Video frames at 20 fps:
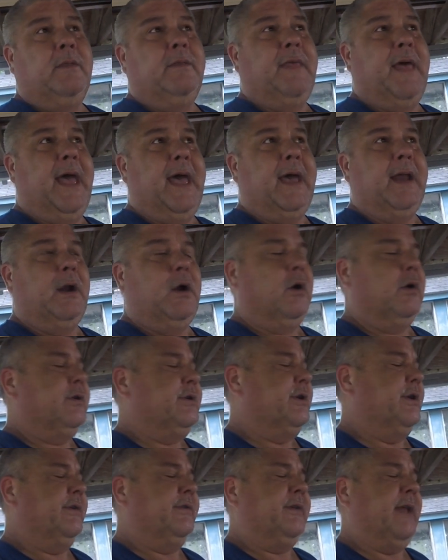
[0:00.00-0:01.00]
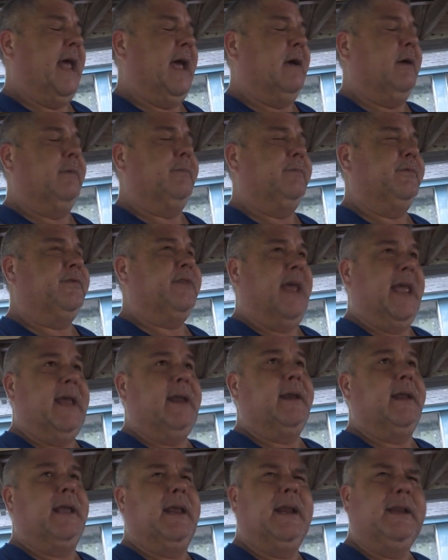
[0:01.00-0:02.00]
that are just
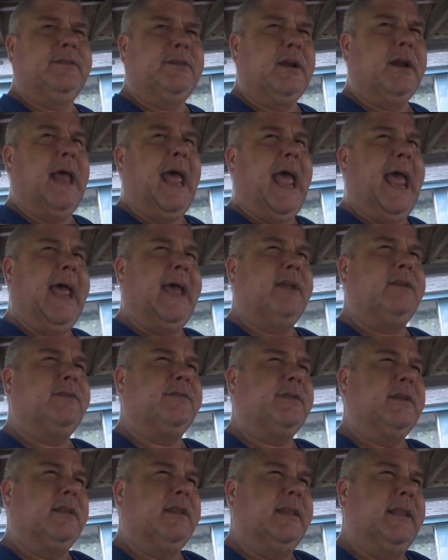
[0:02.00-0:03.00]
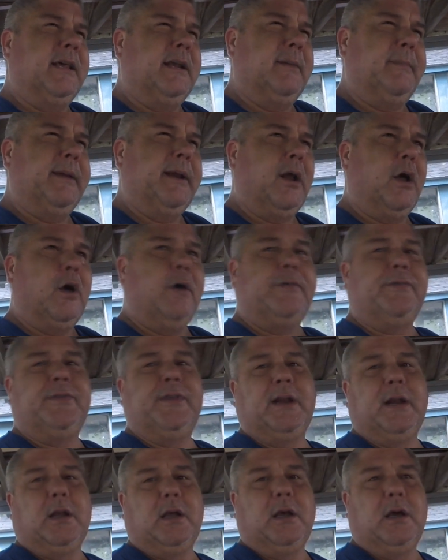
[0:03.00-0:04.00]
outstanding, and it's going to add just a little bit of
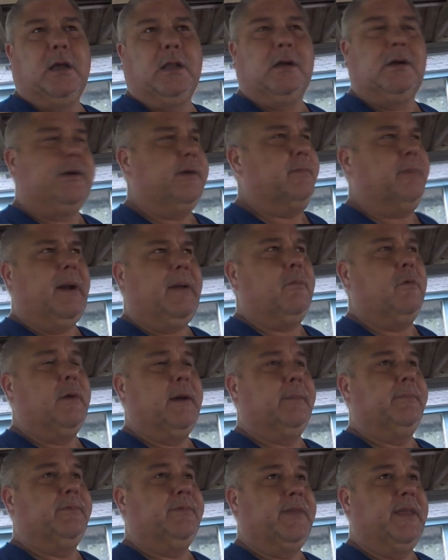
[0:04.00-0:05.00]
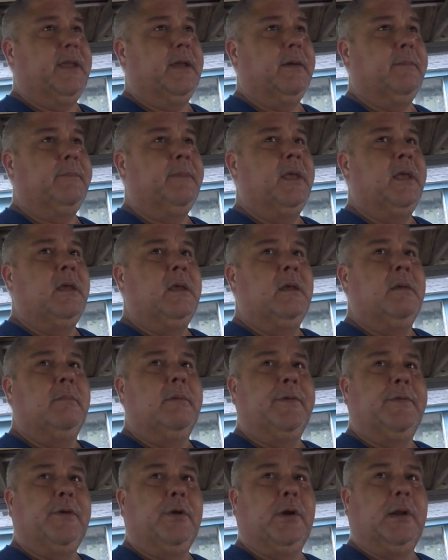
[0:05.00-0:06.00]
offset of color. You probably won't even see them,
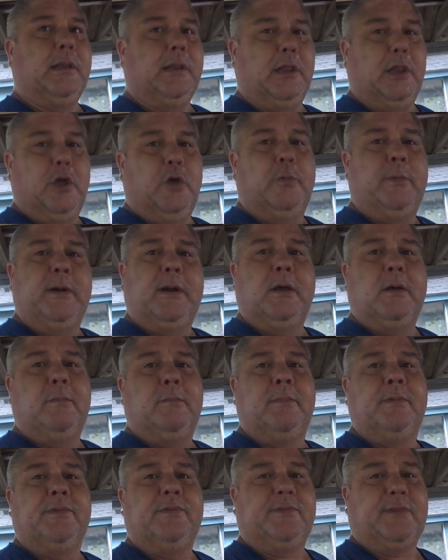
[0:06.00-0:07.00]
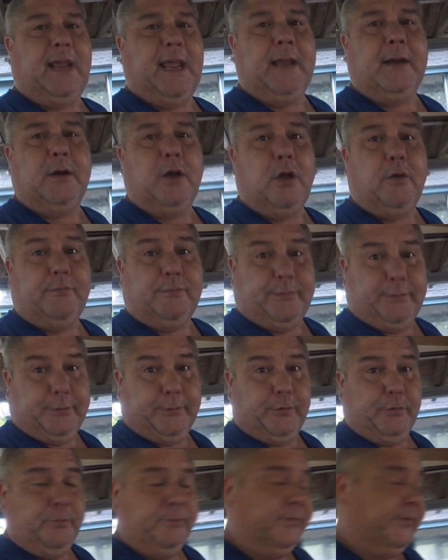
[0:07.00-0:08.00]
but they're aluminum standoff
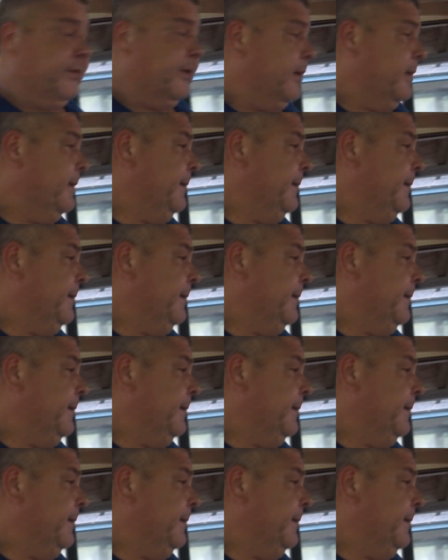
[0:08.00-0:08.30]
tubes